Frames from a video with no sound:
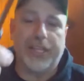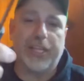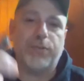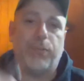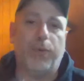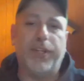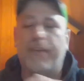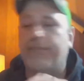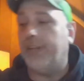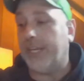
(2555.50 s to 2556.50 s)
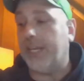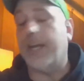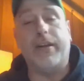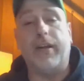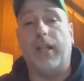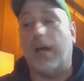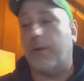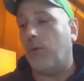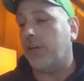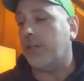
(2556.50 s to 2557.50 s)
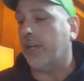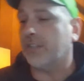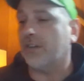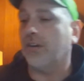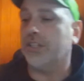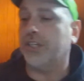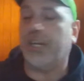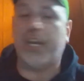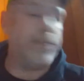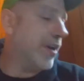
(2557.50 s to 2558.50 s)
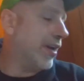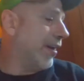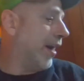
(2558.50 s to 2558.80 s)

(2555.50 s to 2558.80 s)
this one will definitely get a lot of work done as long as you keep it,